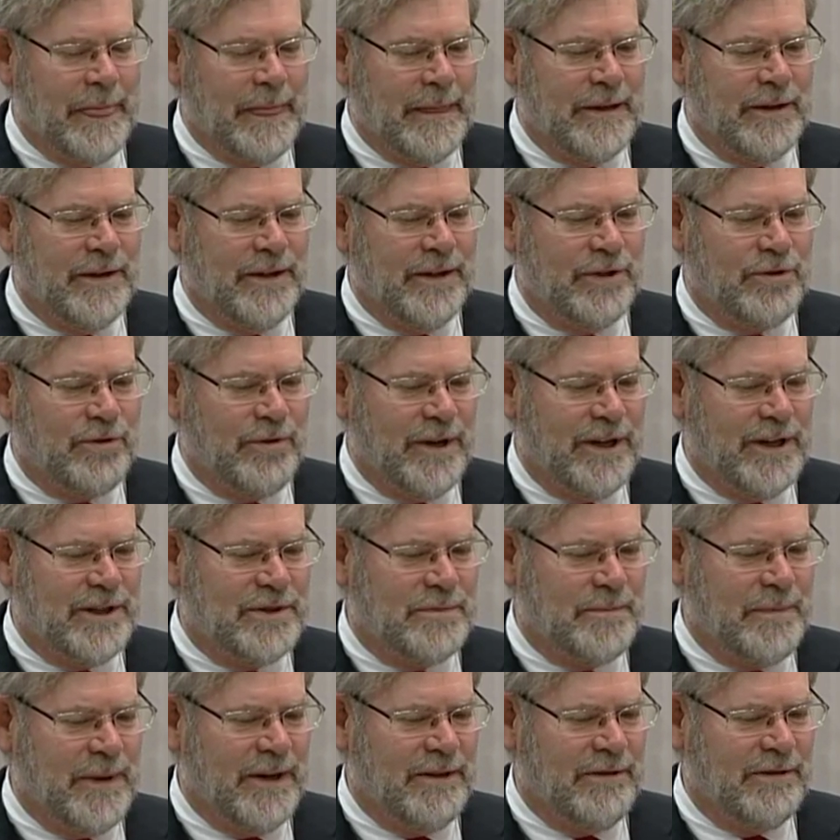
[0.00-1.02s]
The
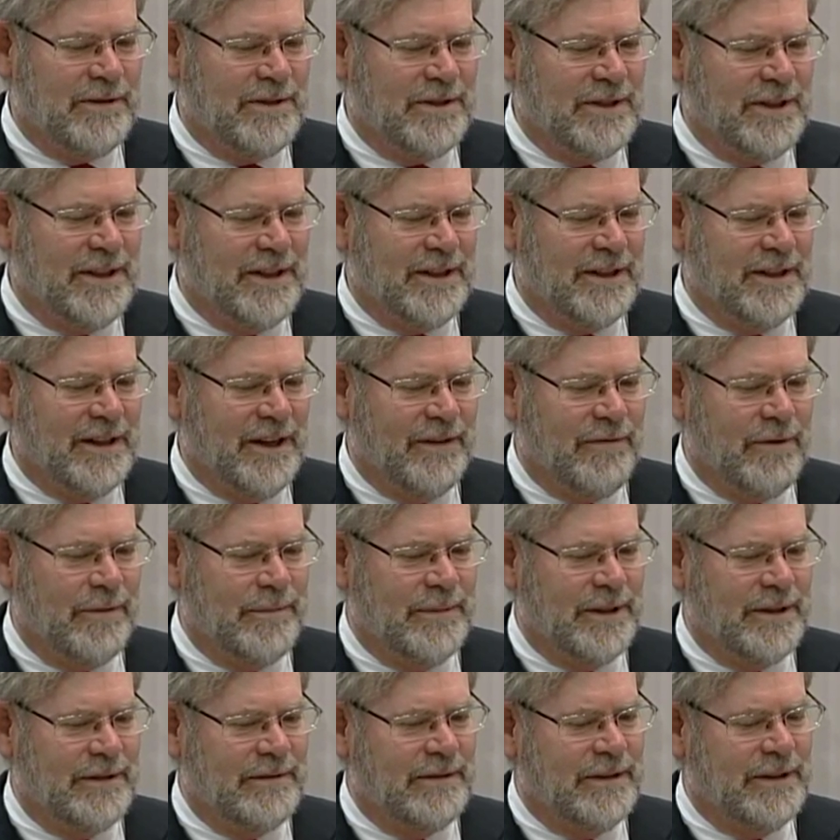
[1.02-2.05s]
transparency in
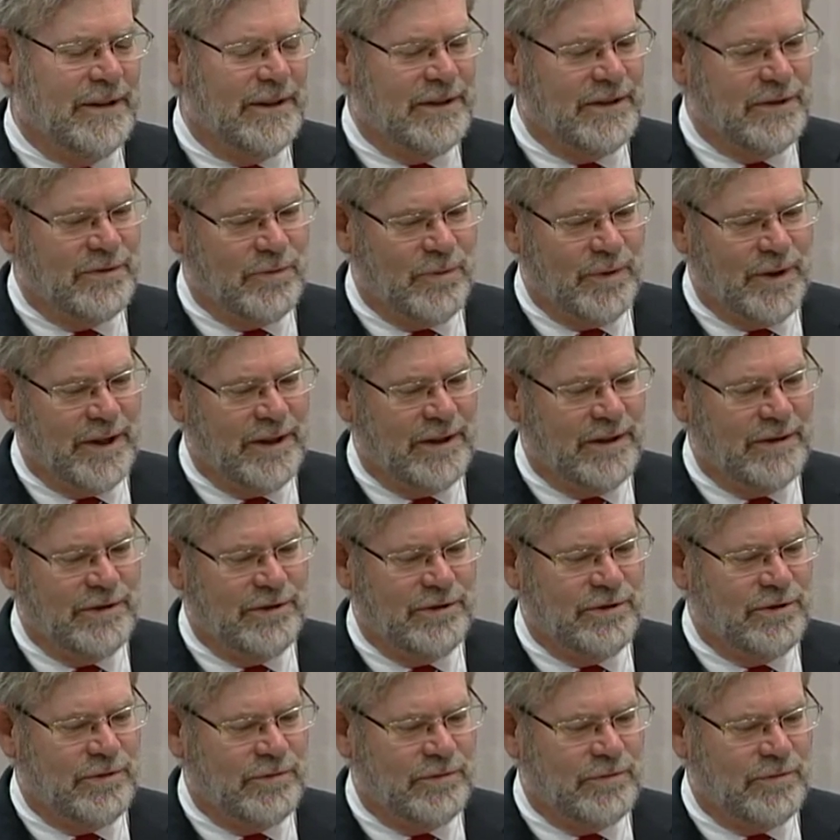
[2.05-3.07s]
government is one of the
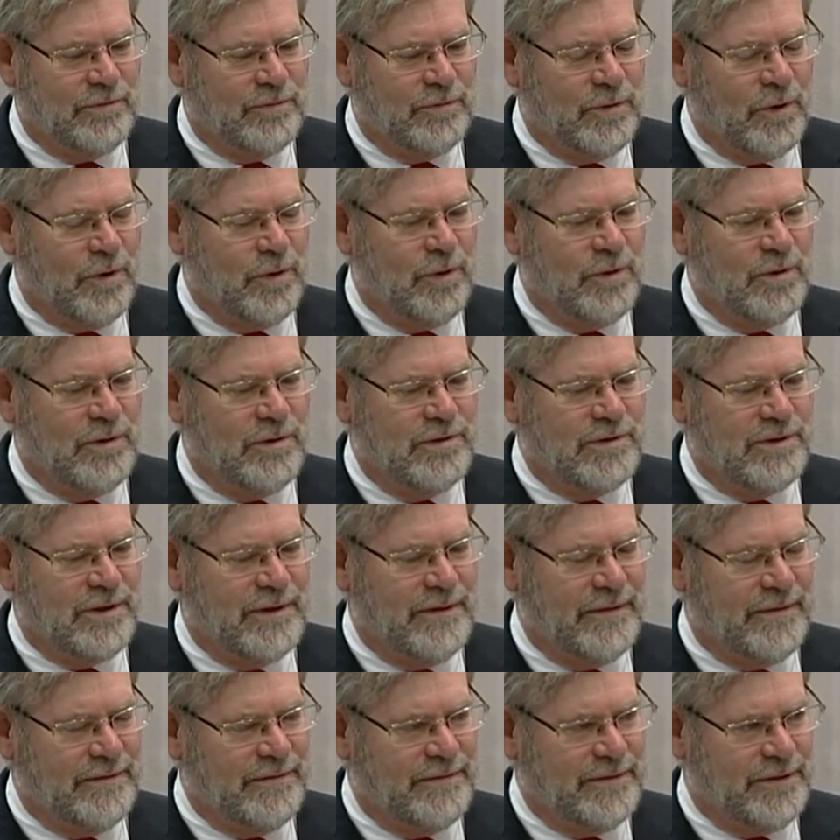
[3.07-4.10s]
roles
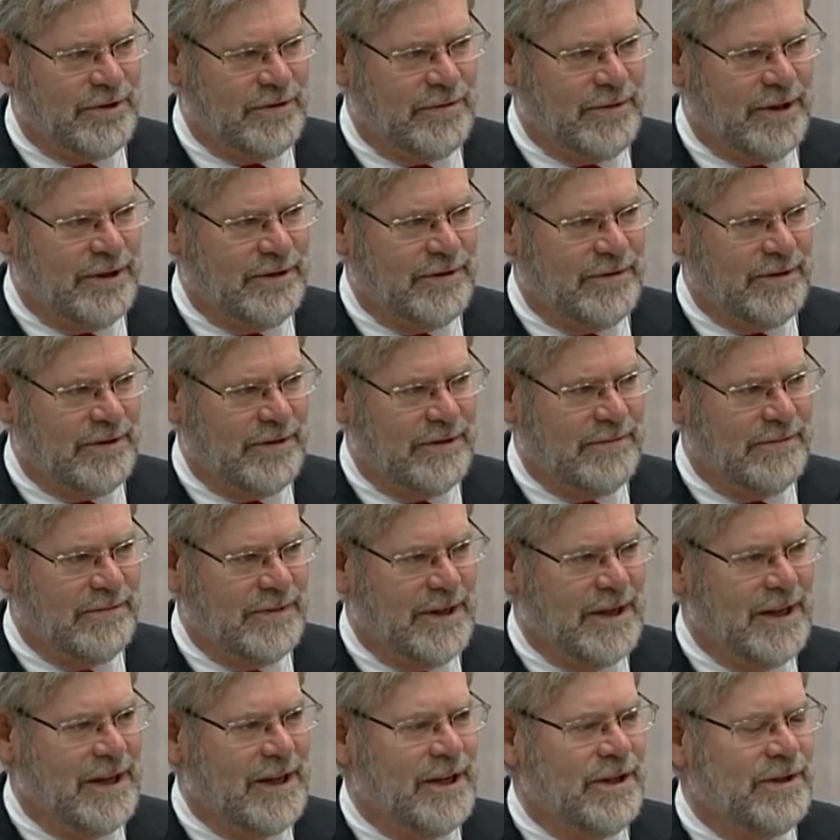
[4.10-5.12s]
of the treasurer.
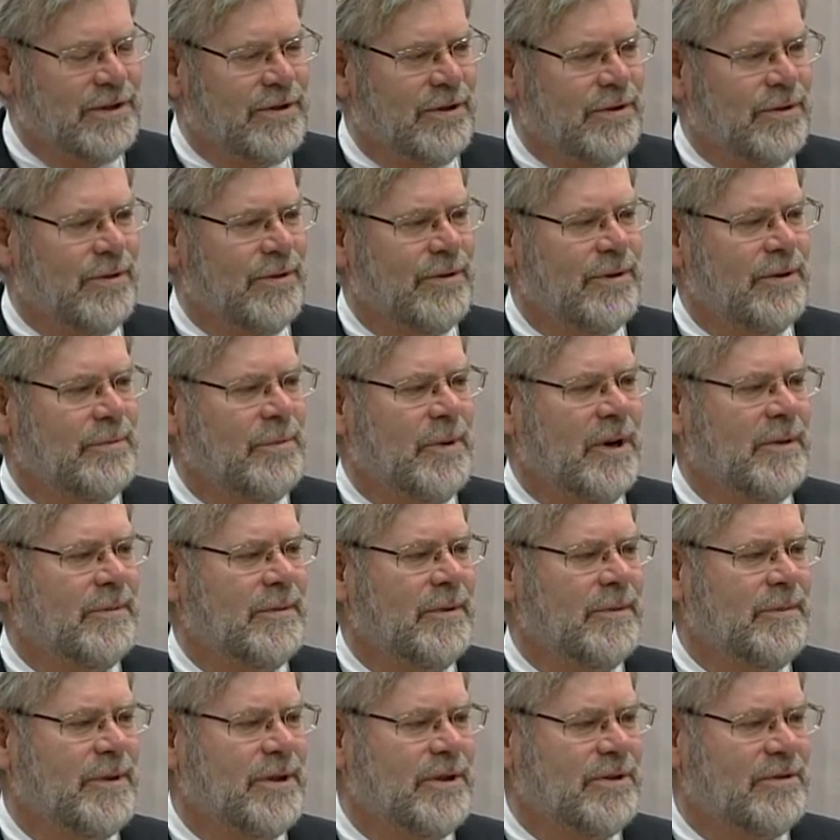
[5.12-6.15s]
So the
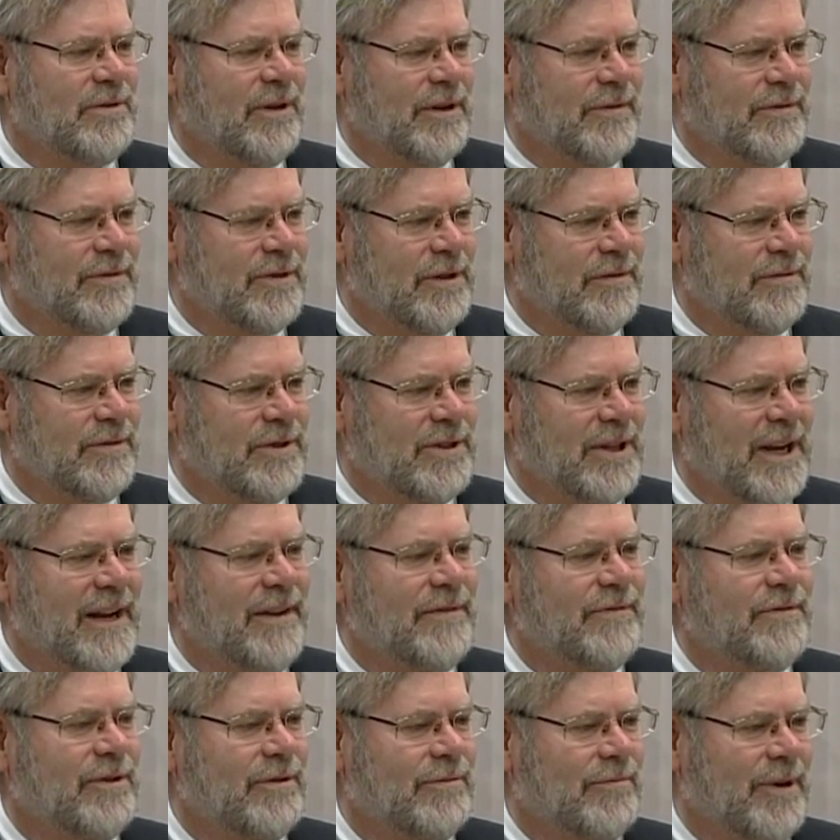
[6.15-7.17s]
Department of Administrative Service,
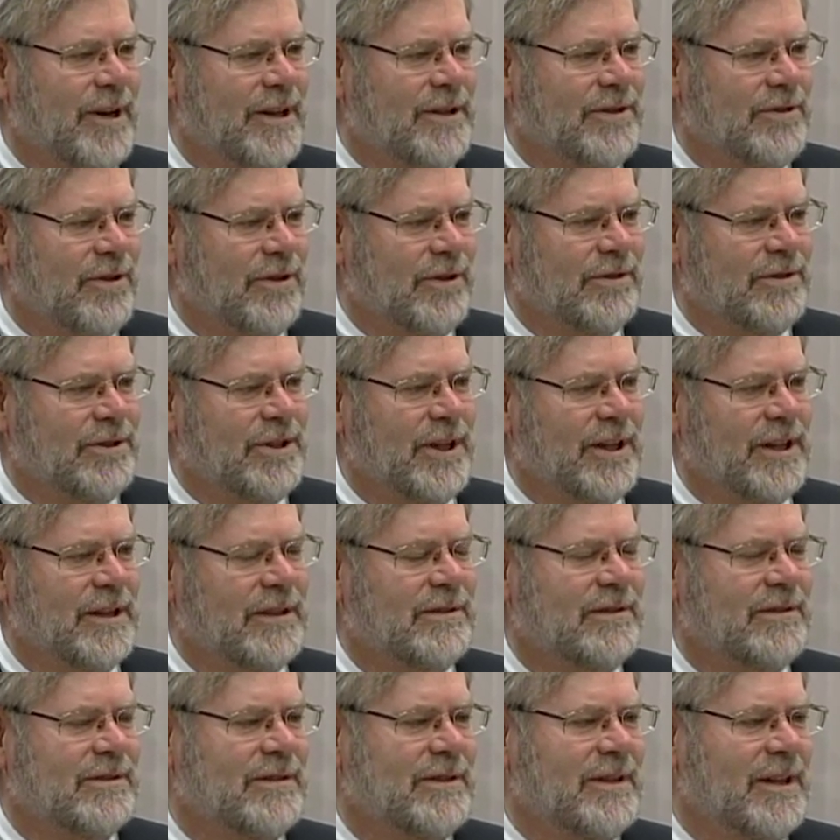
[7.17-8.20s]
after it writes all
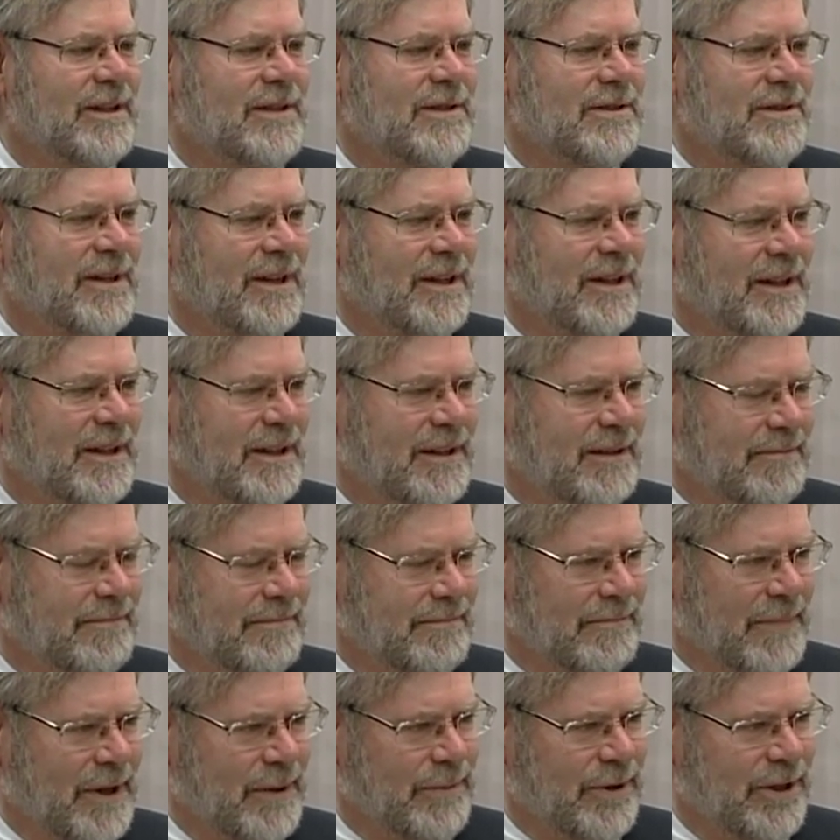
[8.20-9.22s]
checks, does a
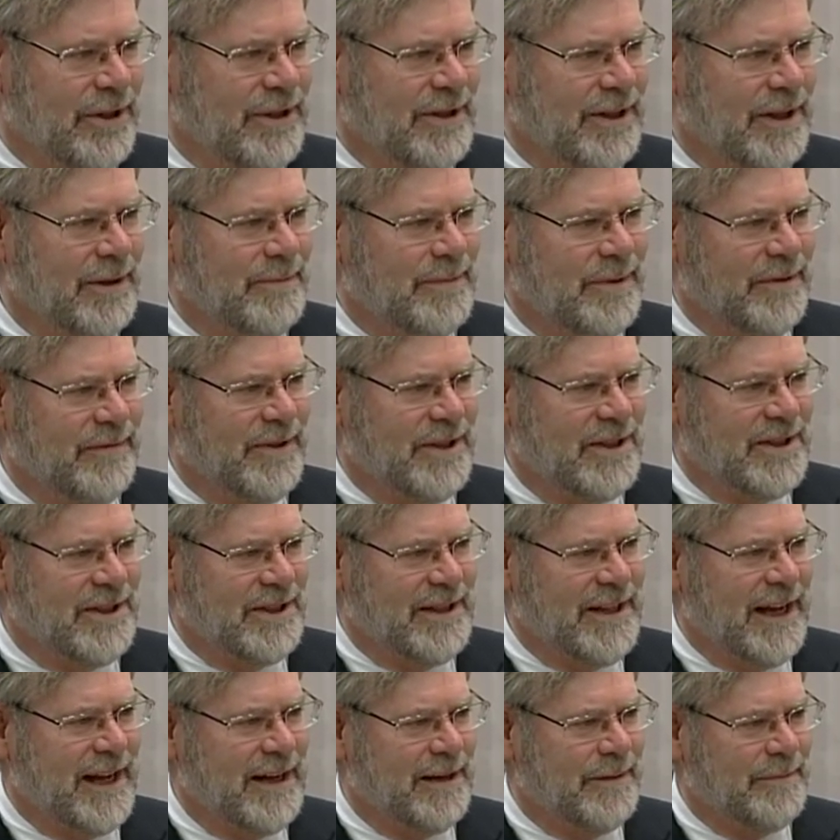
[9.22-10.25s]
memory dump of its
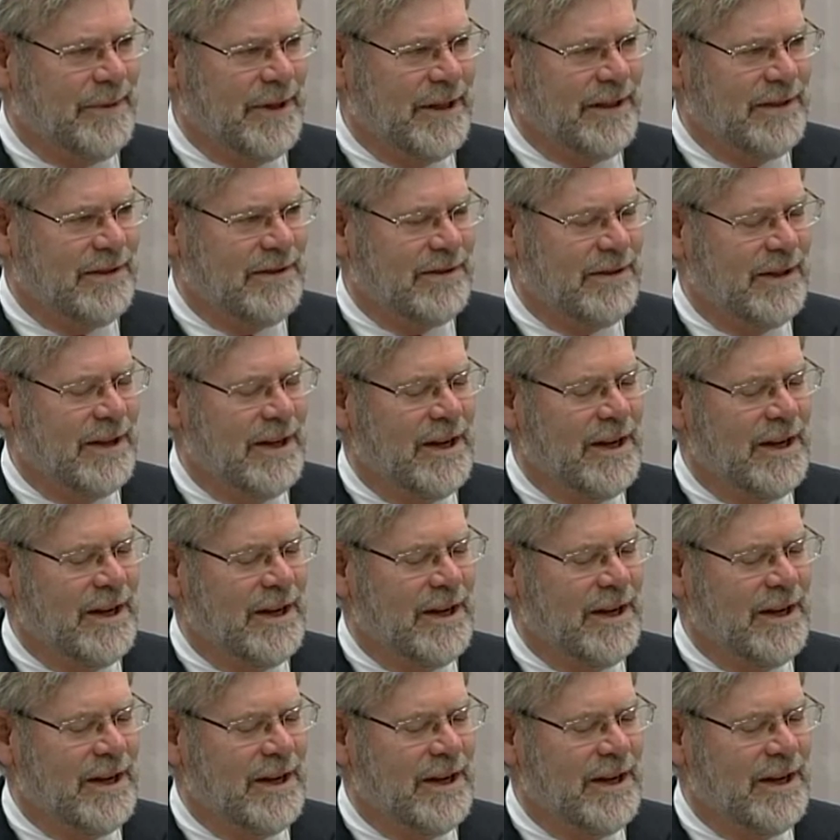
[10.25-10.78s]
database,